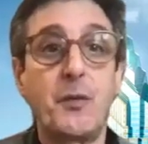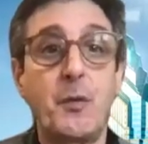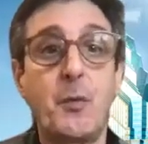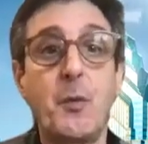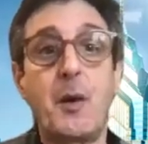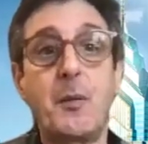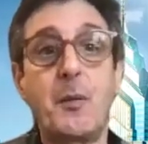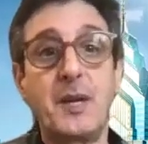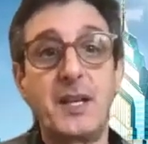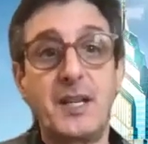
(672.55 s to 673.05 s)

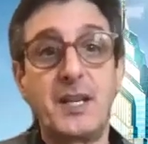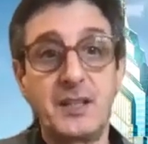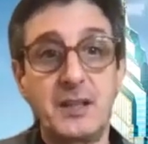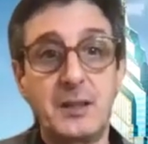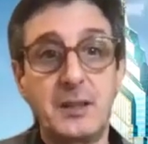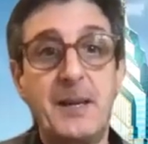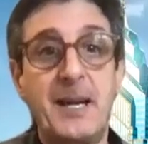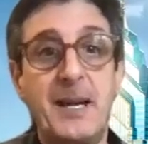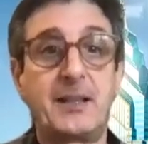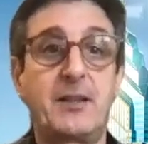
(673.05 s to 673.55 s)
what we'd
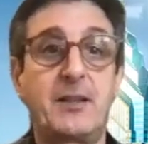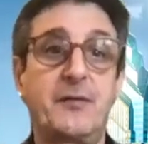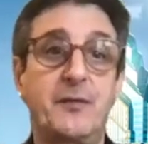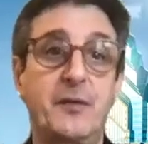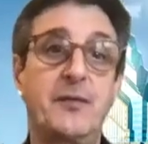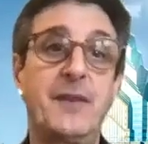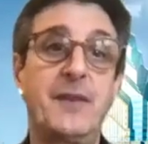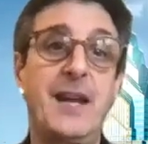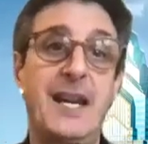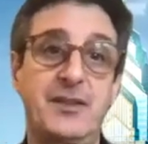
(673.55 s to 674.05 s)
expect for
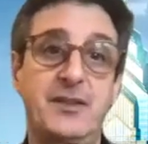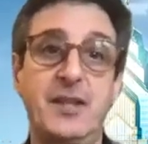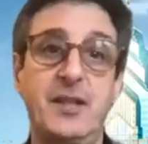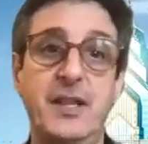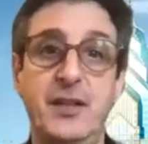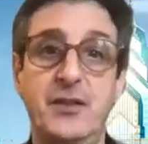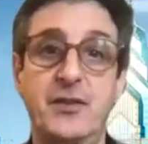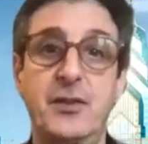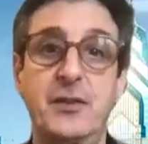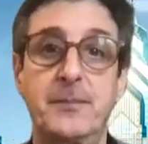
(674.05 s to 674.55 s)

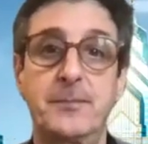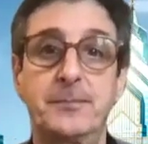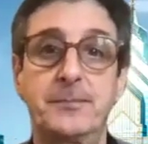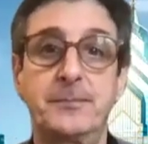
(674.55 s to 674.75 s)
vaccination.